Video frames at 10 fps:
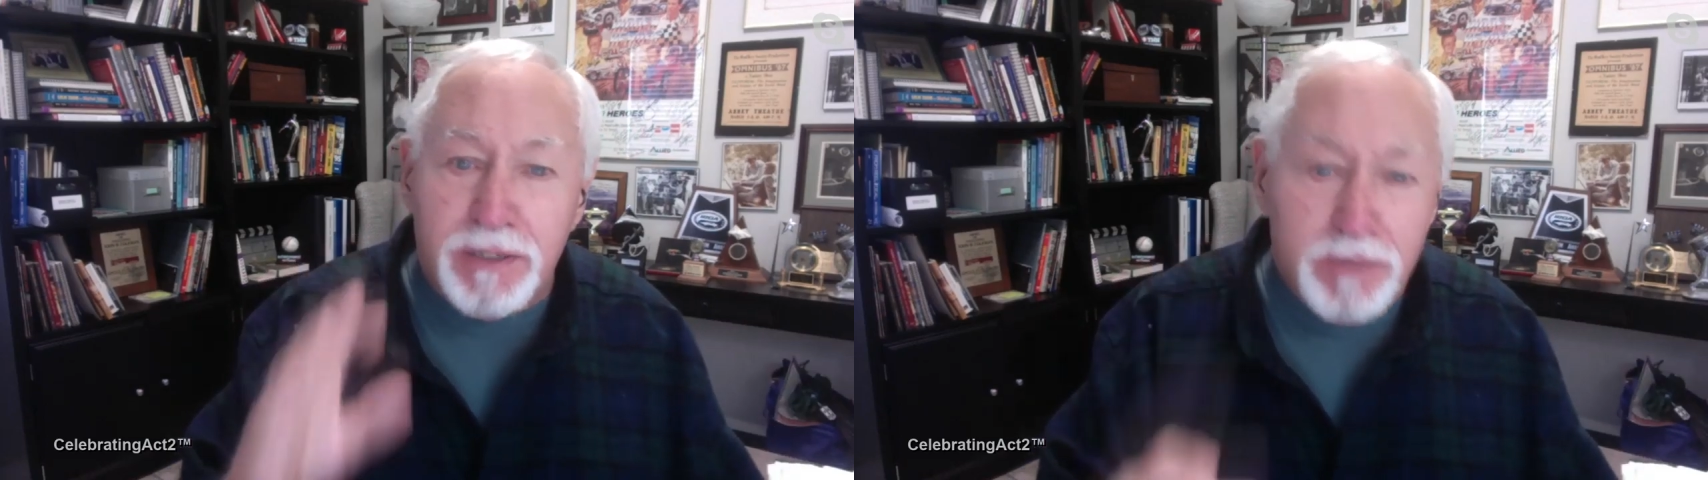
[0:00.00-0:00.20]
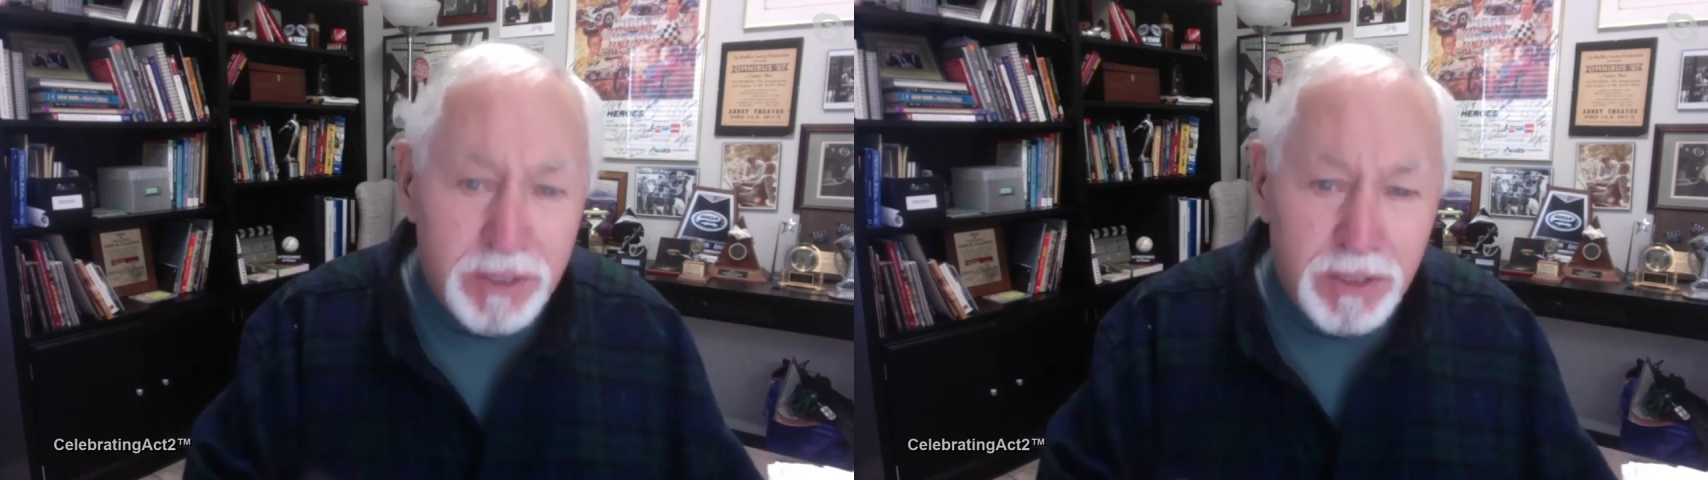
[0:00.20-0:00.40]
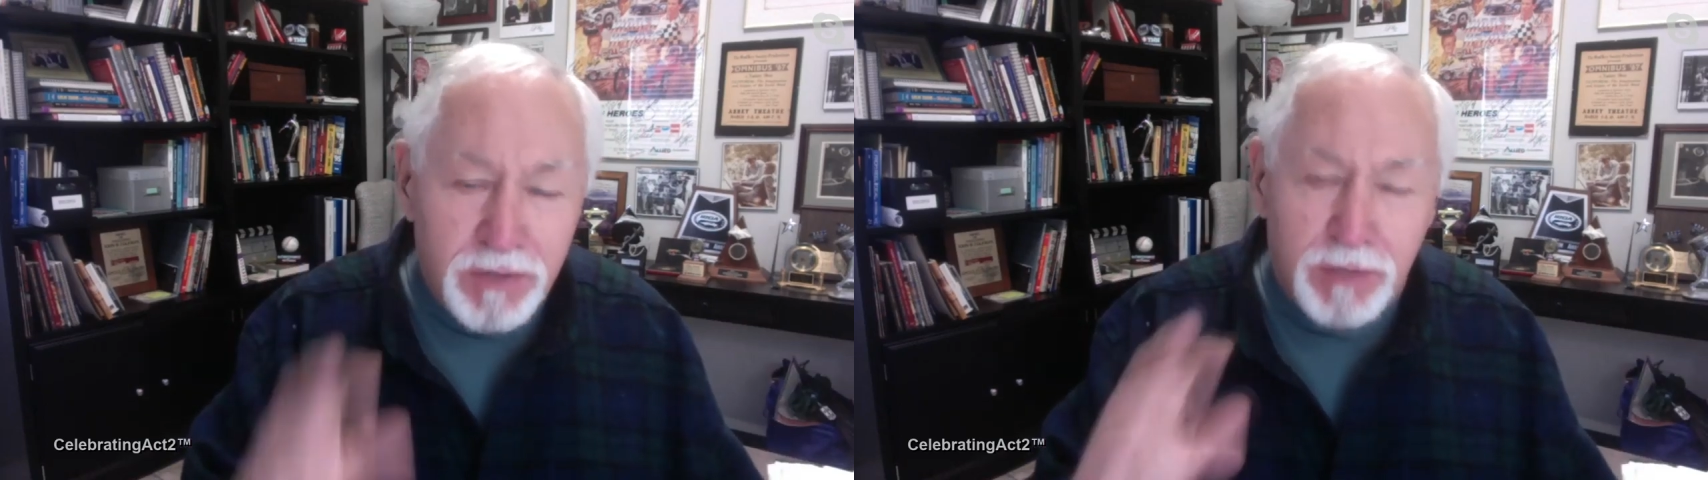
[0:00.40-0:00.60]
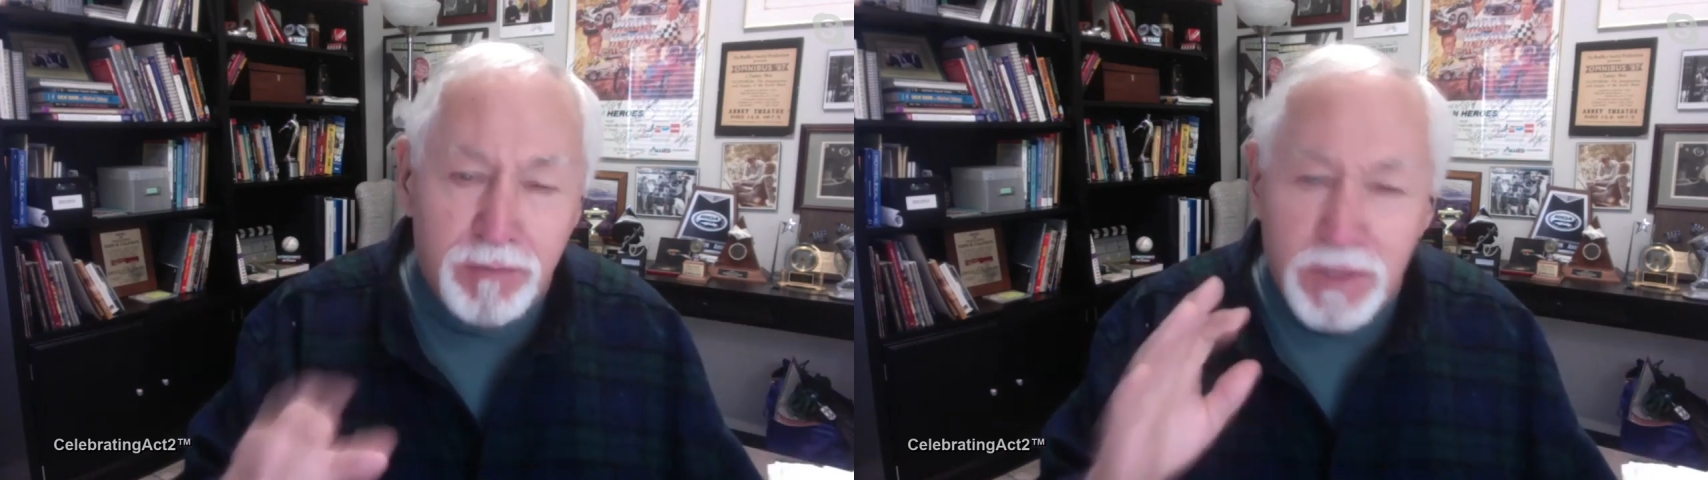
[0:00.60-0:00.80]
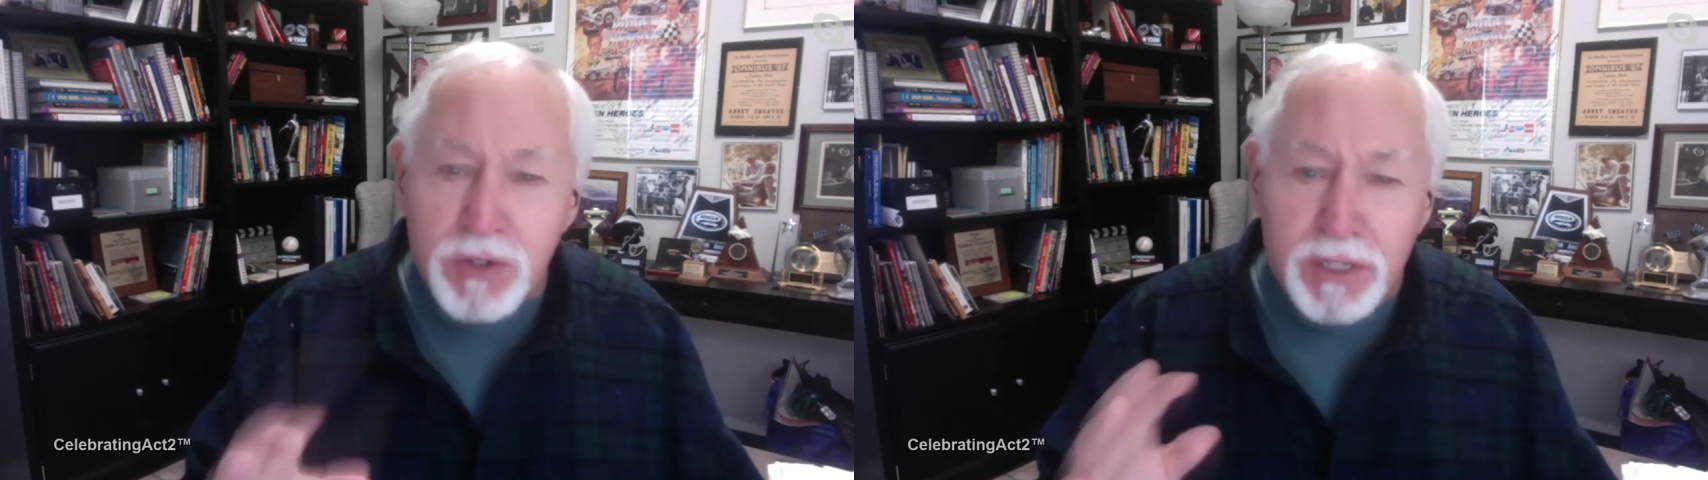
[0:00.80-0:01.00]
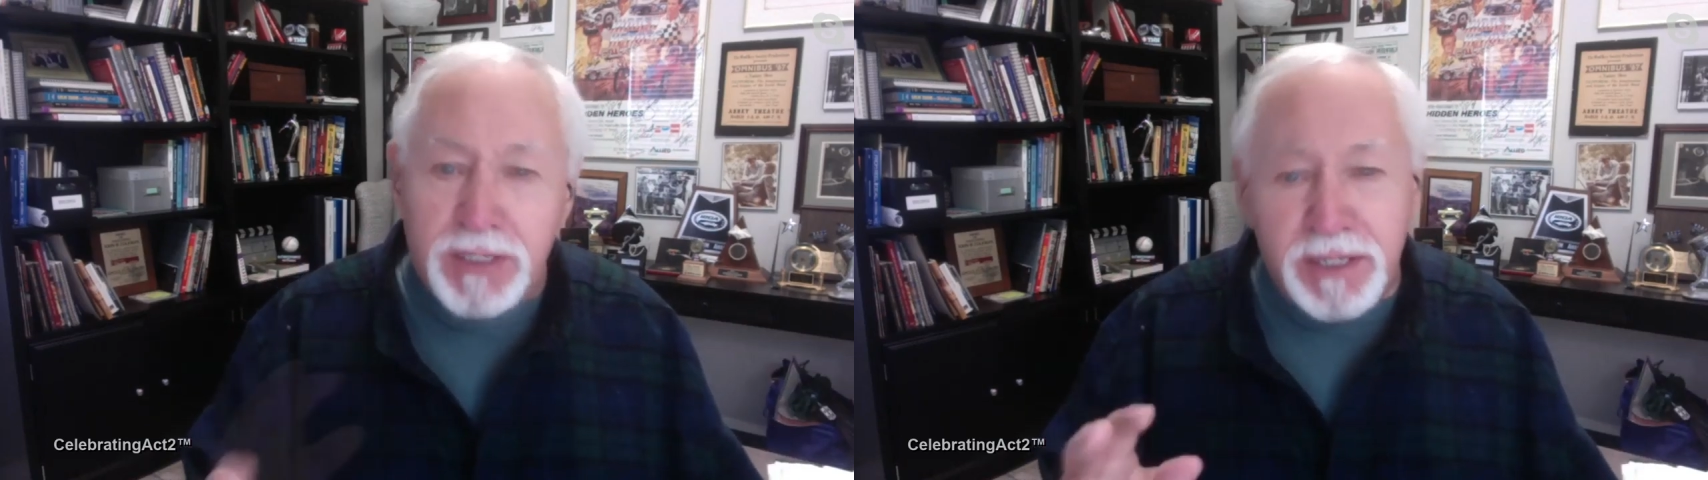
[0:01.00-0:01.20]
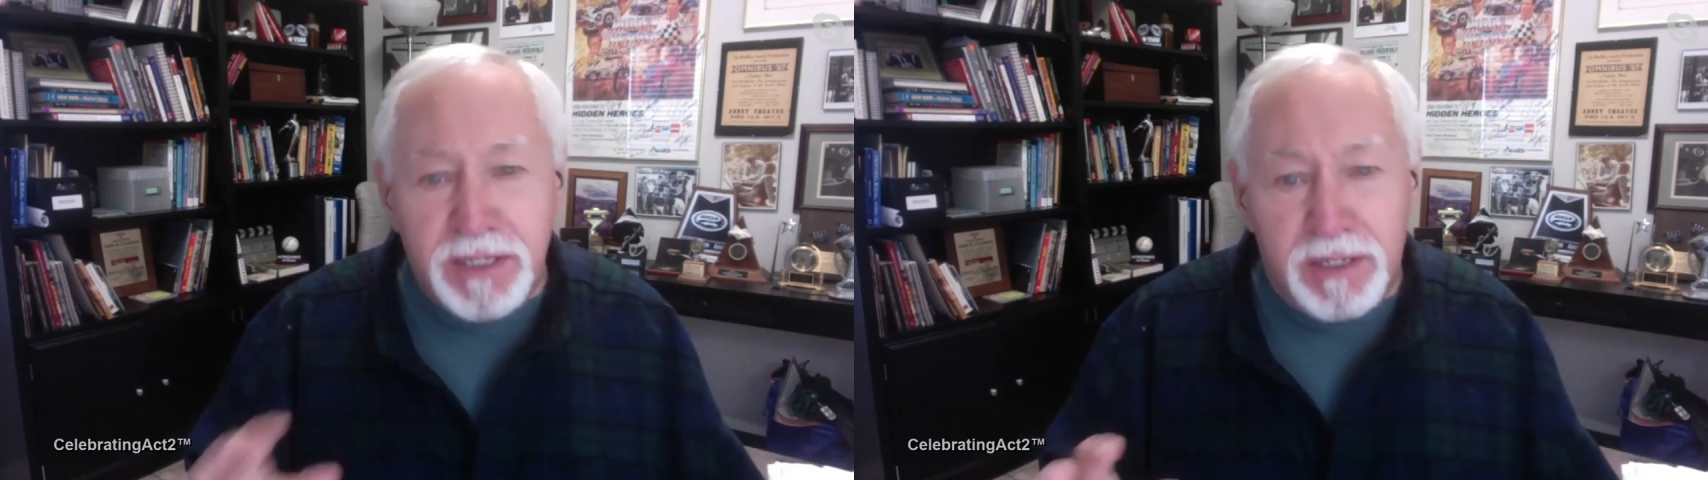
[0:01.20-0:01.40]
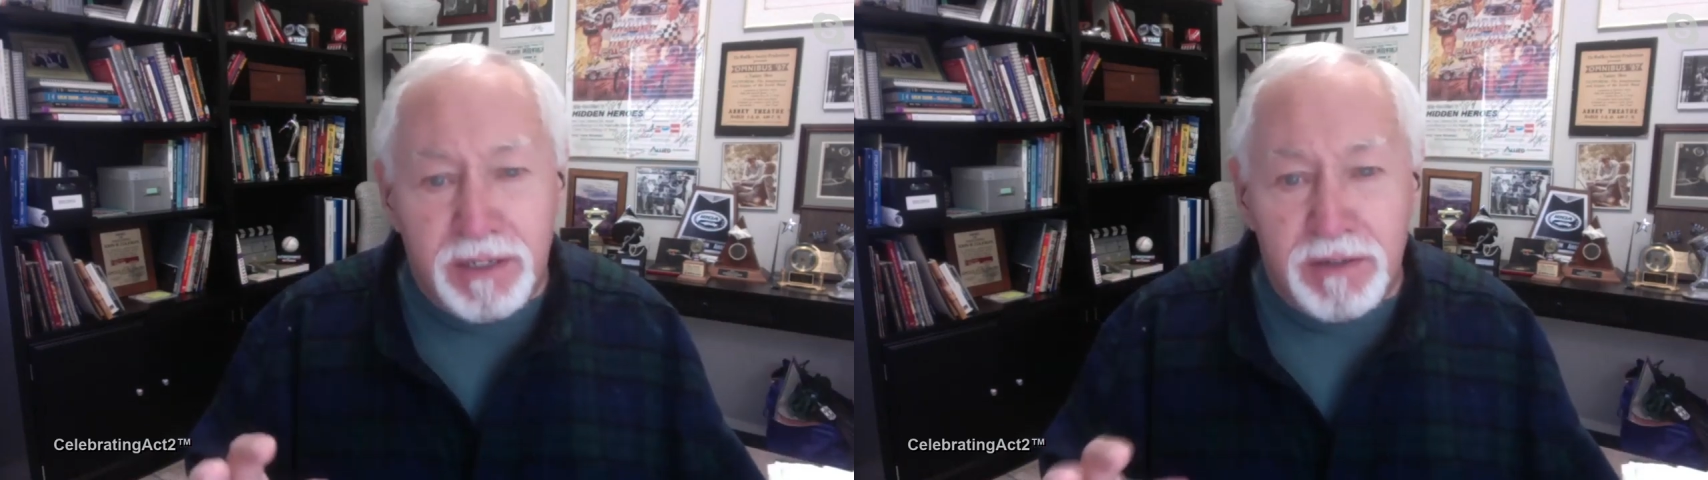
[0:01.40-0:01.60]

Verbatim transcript: the original idea of